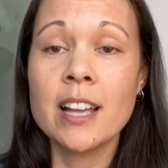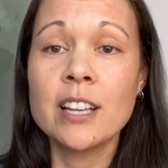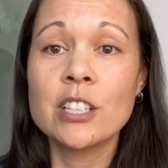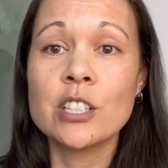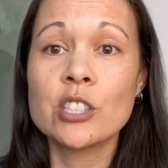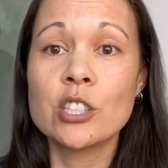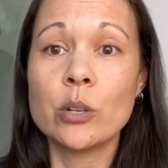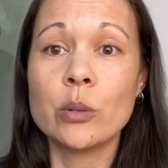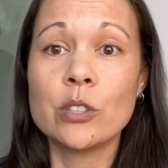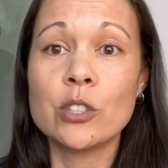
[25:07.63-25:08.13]

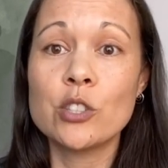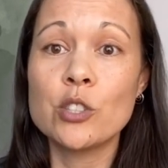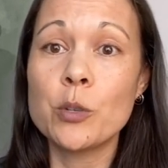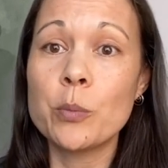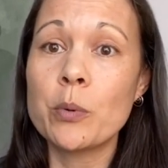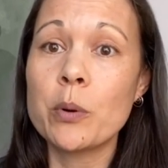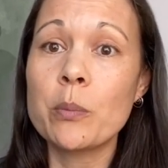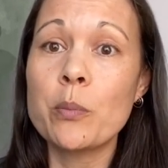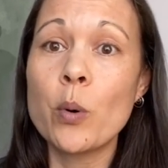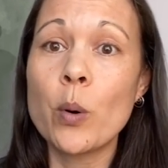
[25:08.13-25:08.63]
So it's
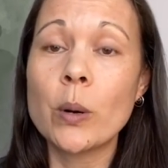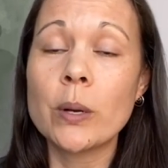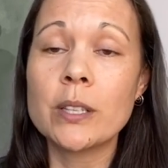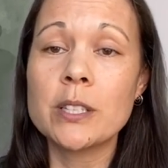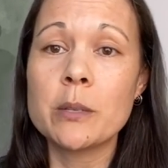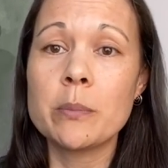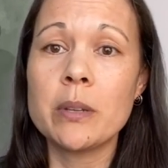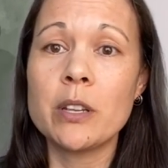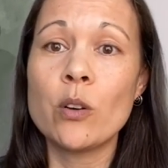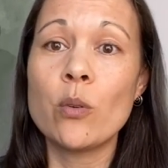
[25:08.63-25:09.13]
super important
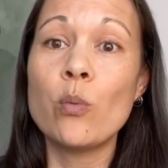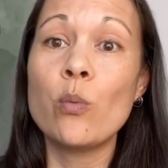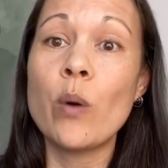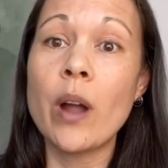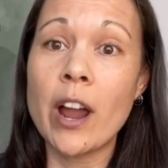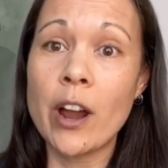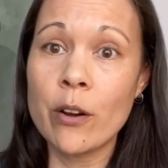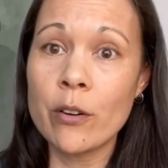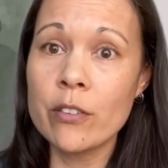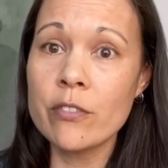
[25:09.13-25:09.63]
to be
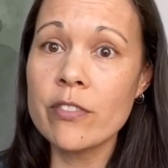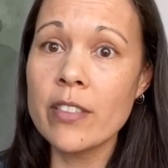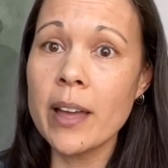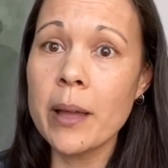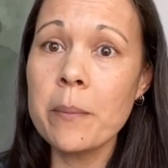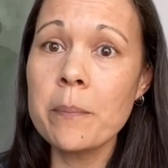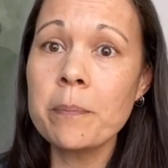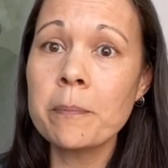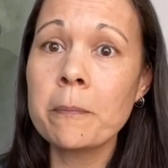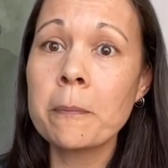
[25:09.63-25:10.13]
aware of
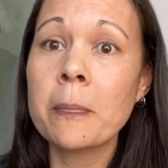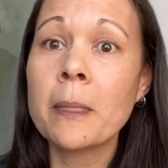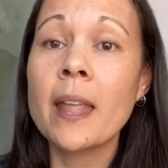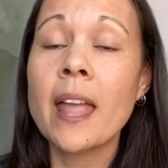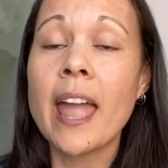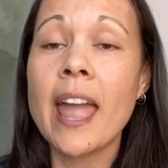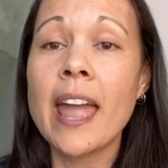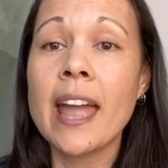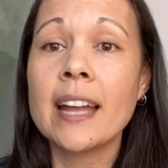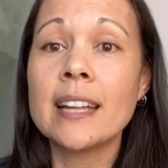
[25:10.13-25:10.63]
them
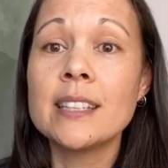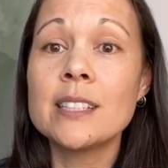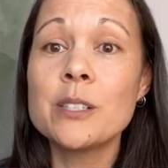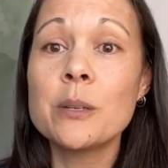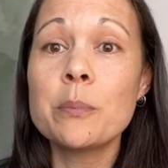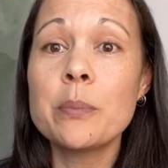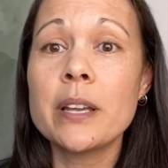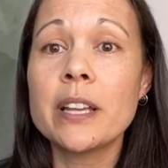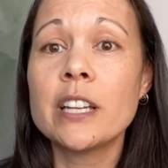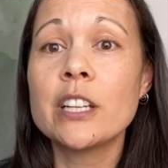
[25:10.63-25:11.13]
and to
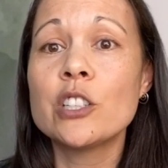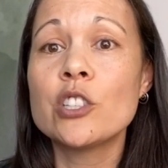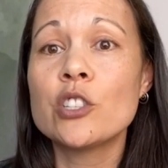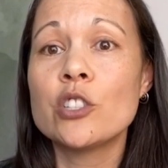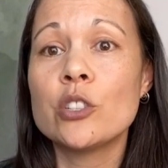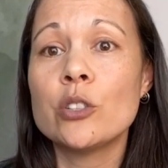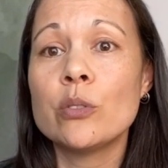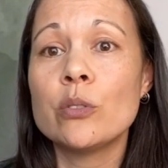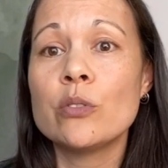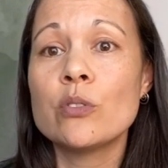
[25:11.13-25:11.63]
pick and
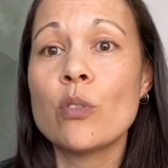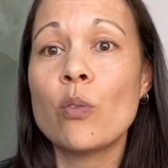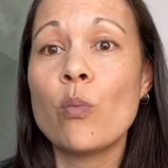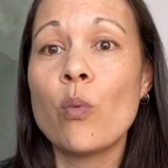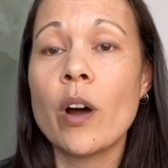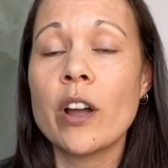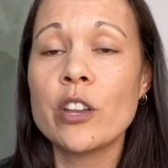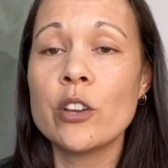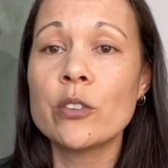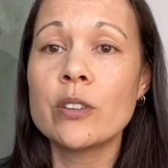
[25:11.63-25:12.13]
choose
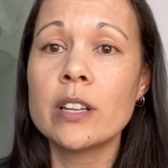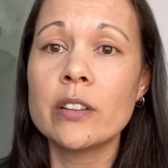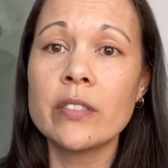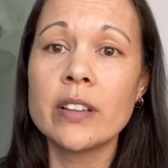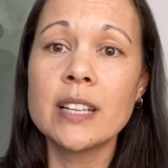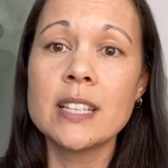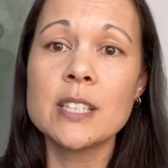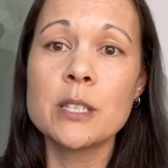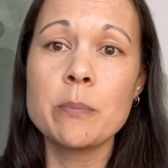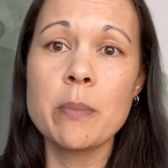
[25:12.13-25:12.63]
what you're
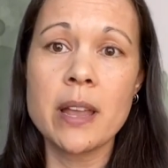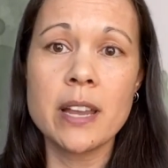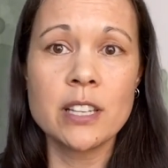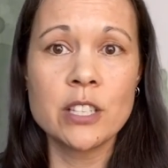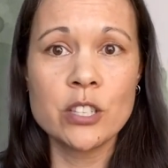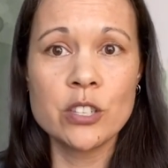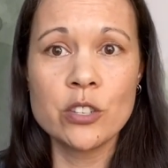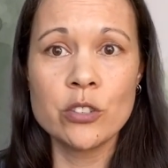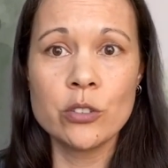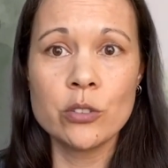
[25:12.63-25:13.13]
giving
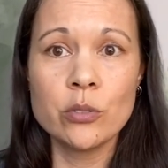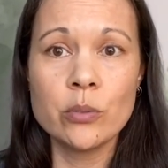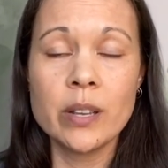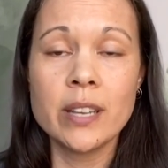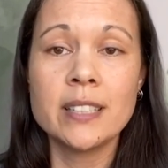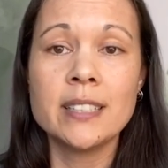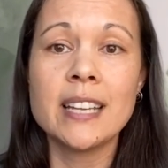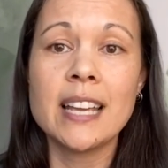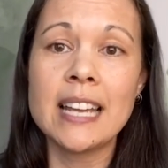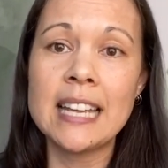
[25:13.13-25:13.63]
space to
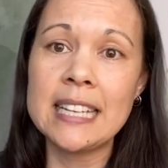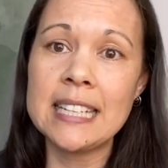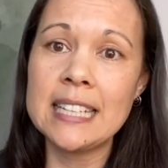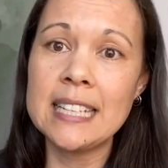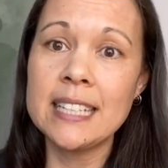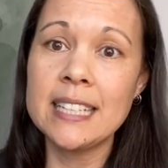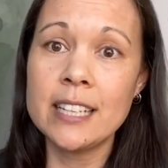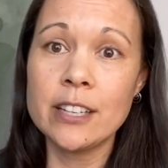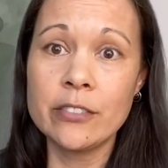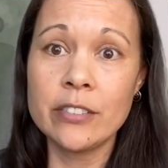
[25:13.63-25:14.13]
in any
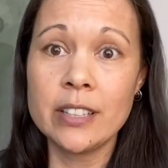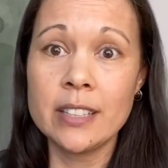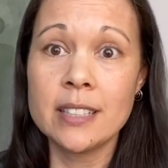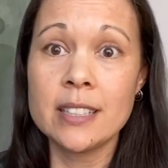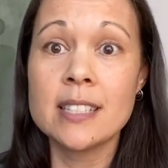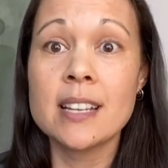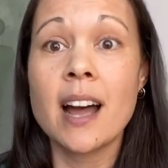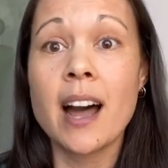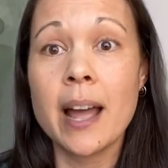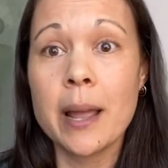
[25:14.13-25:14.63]
given
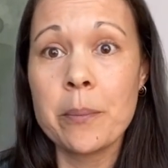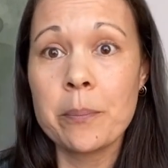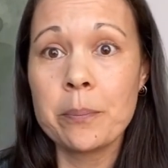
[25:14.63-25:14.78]
time.